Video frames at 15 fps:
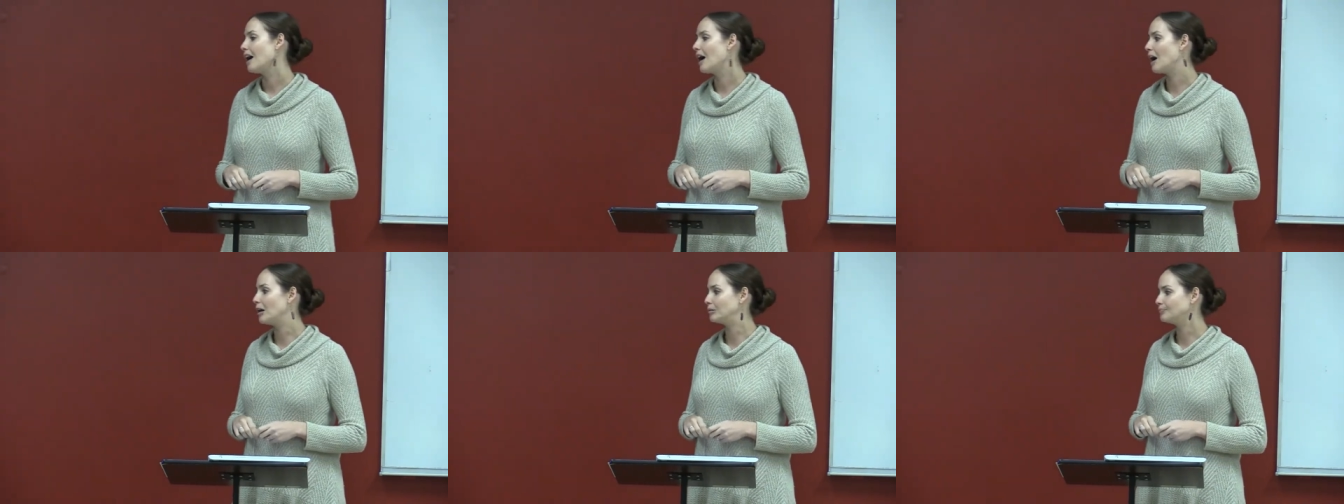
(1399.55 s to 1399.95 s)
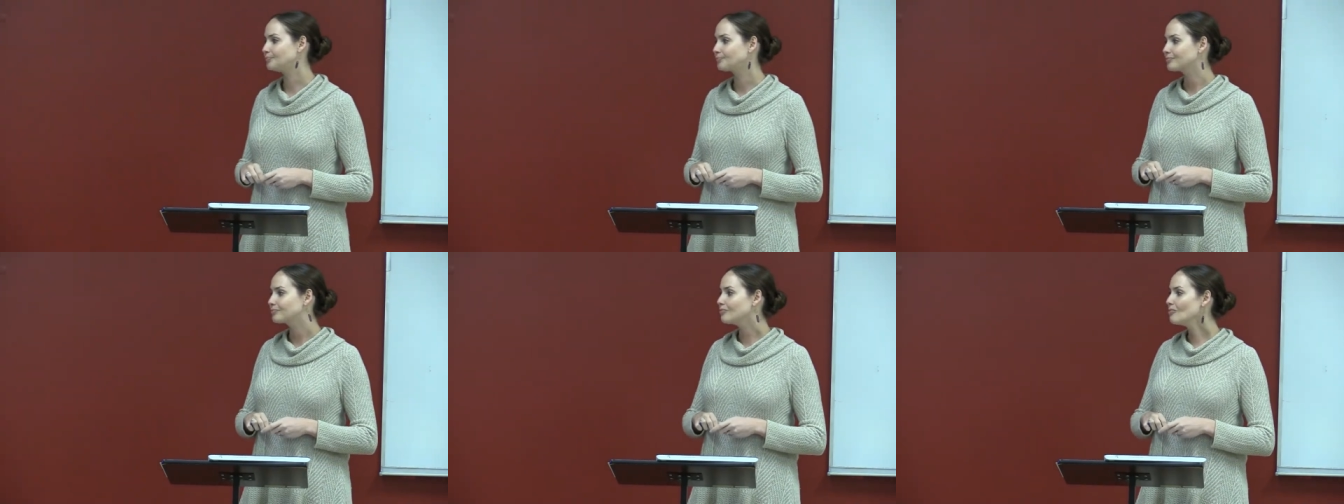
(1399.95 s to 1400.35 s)
Um,
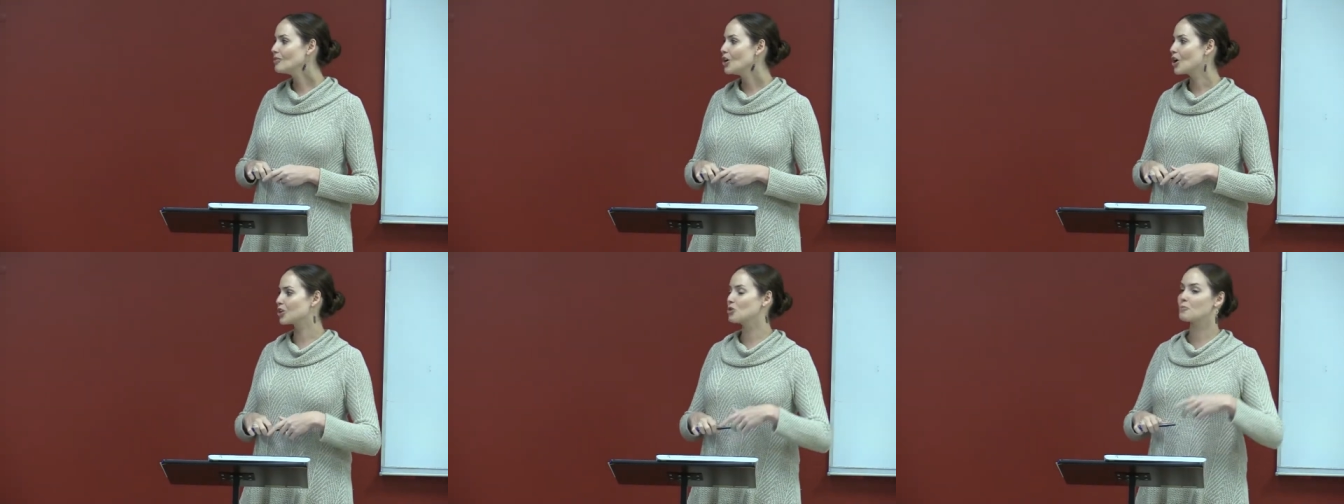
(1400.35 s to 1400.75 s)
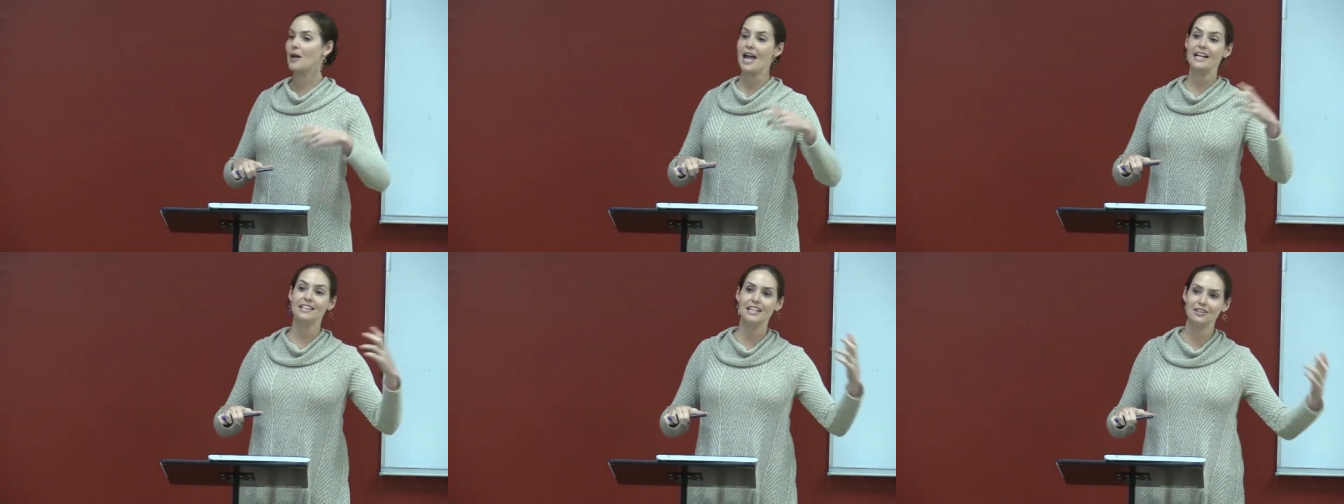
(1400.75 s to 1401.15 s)
Are you
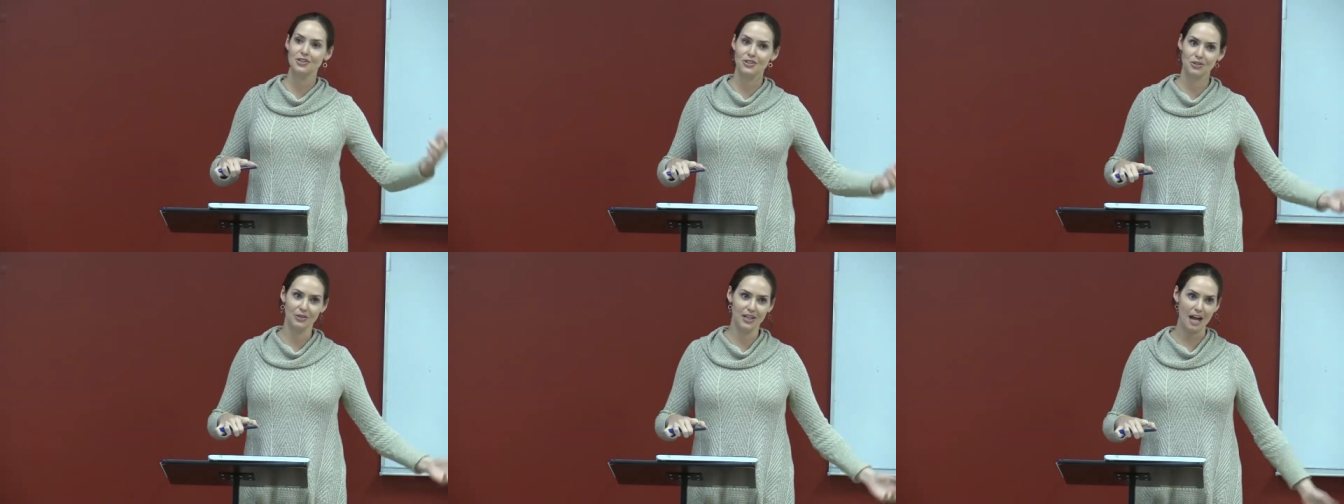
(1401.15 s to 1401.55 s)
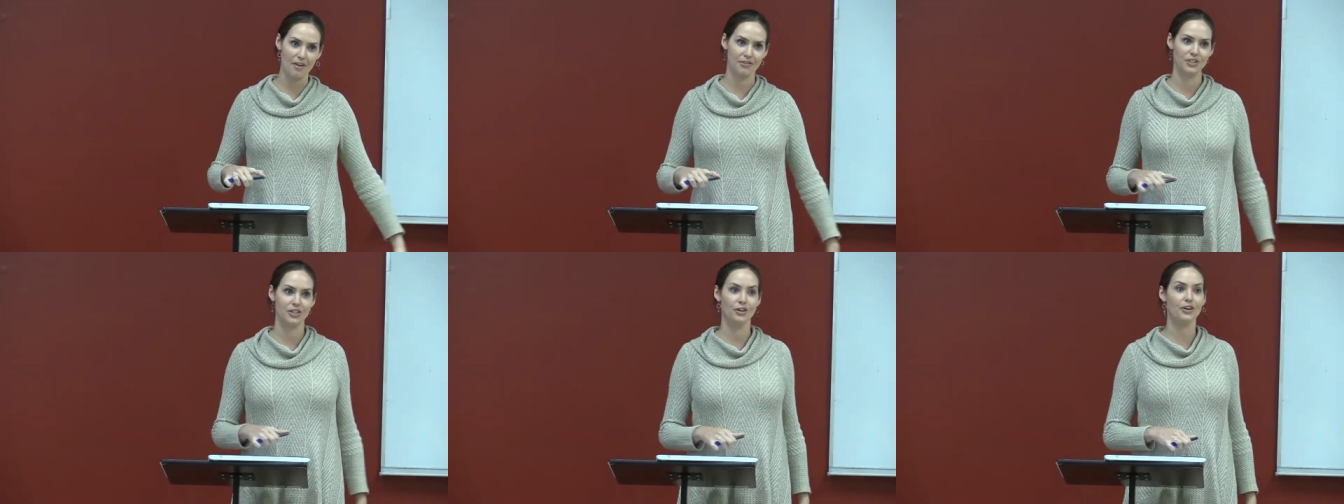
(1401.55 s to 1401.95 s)
paying to eat in the student
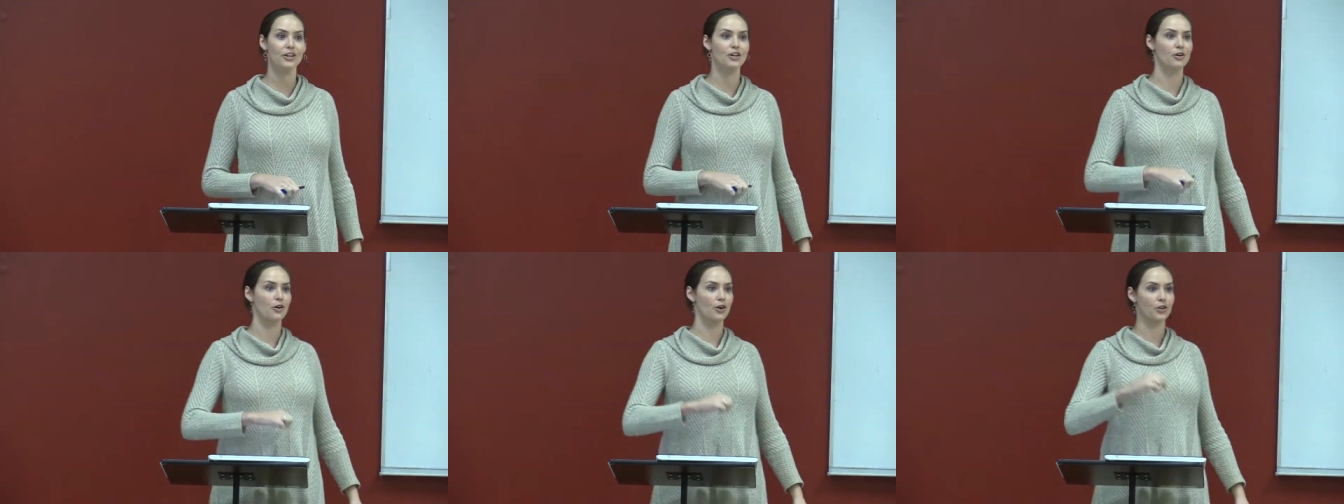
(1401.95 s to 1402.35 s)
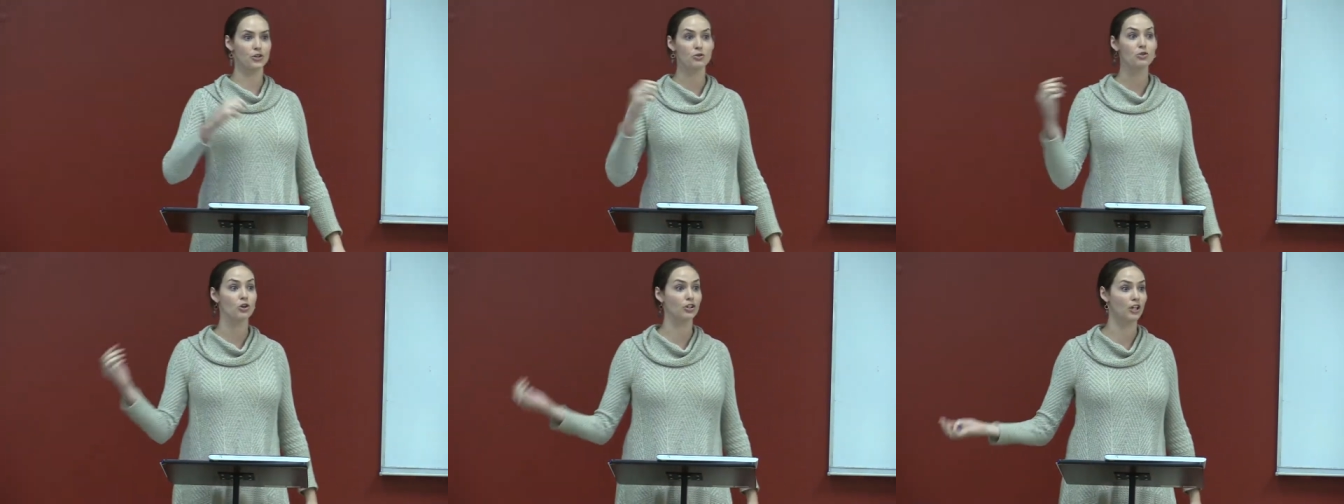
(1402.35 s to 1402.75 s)
cafeteria, or are
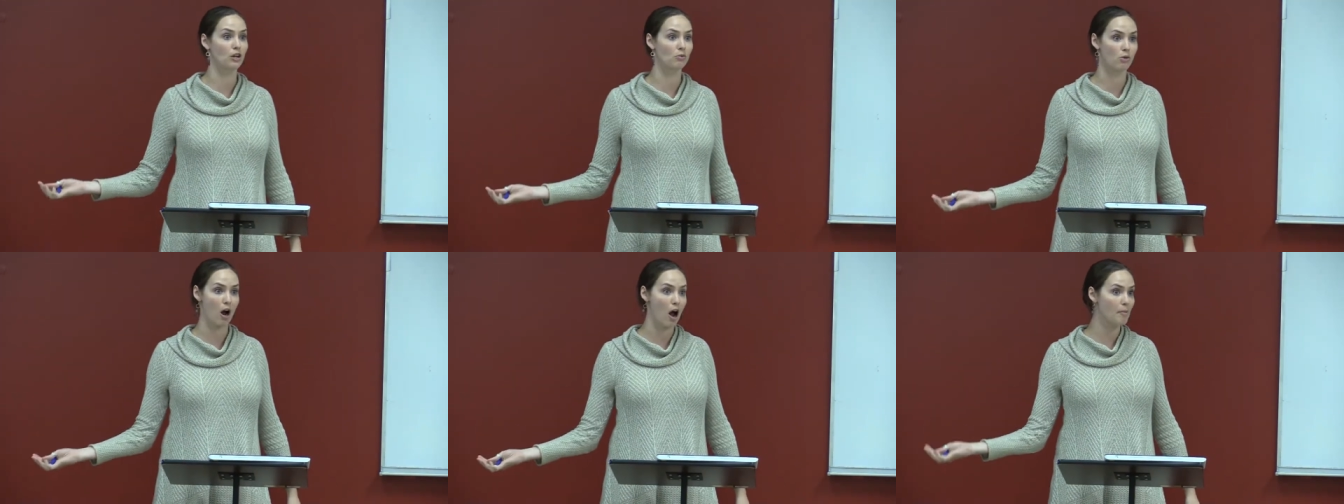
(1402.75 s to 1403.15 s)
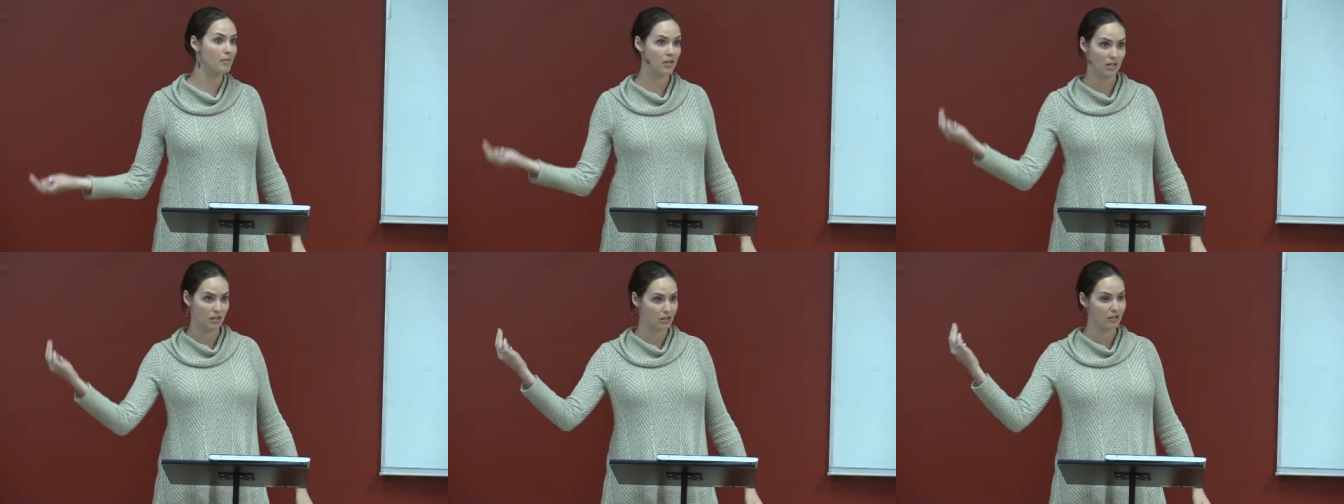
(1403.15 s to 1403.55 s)
you cooking
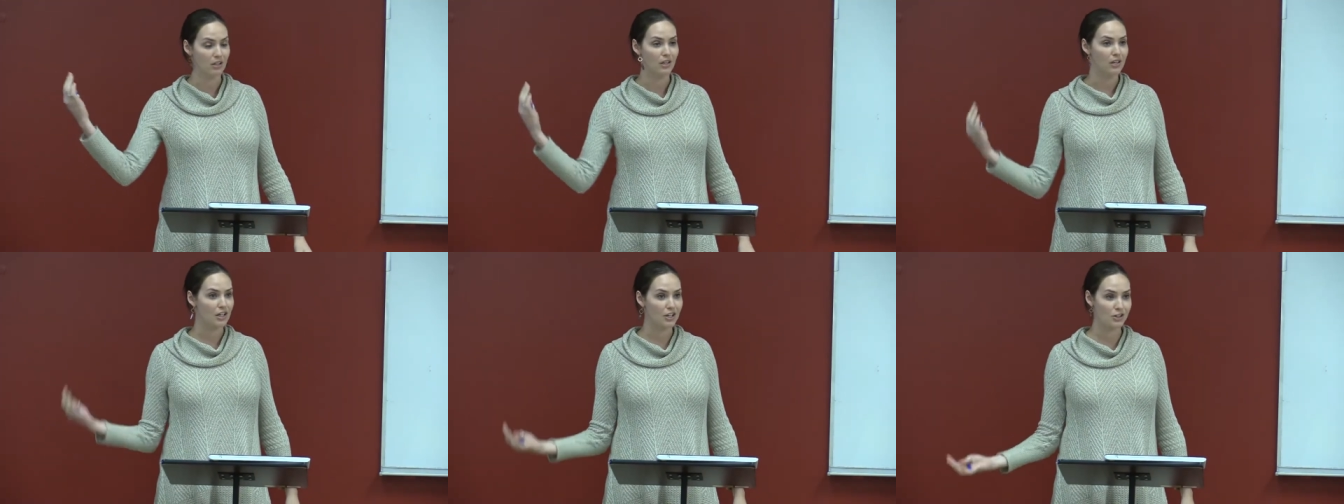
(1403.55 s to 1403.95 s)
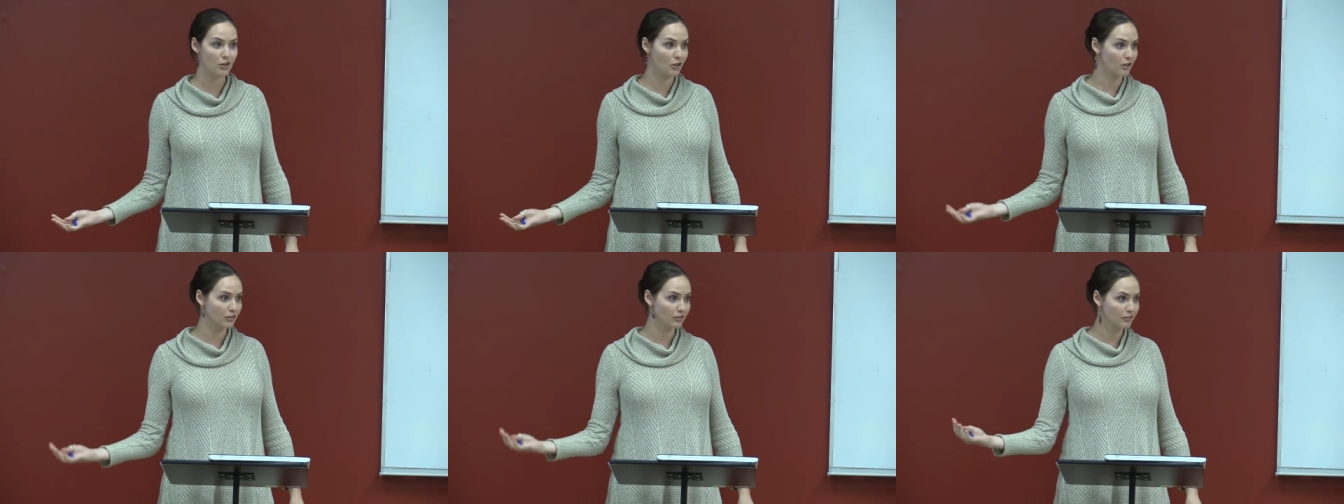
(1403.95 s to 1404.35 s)
ramen in
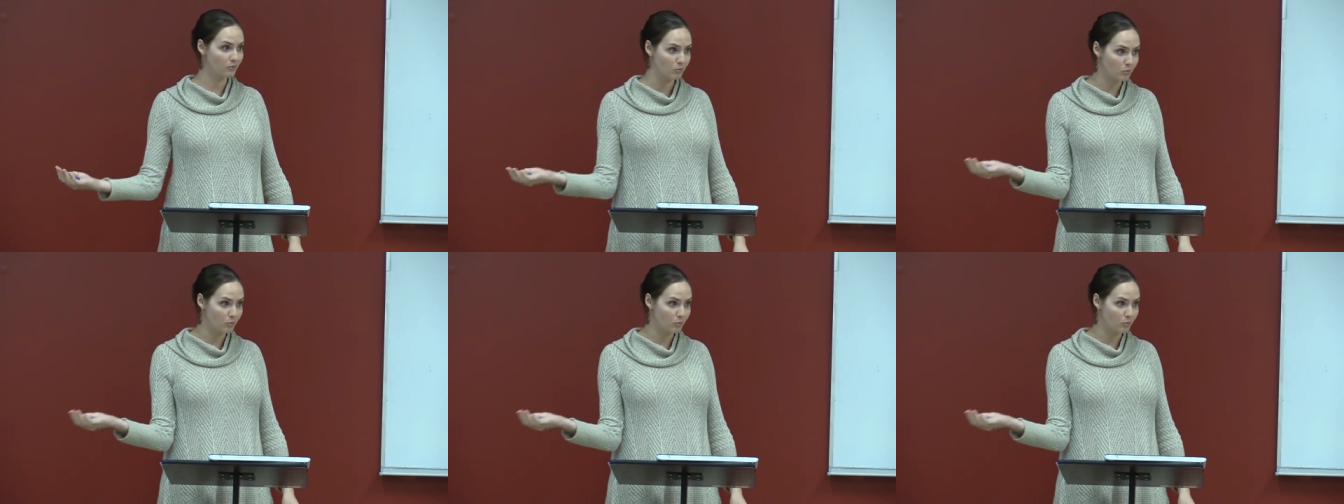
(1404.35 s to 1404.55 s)
your,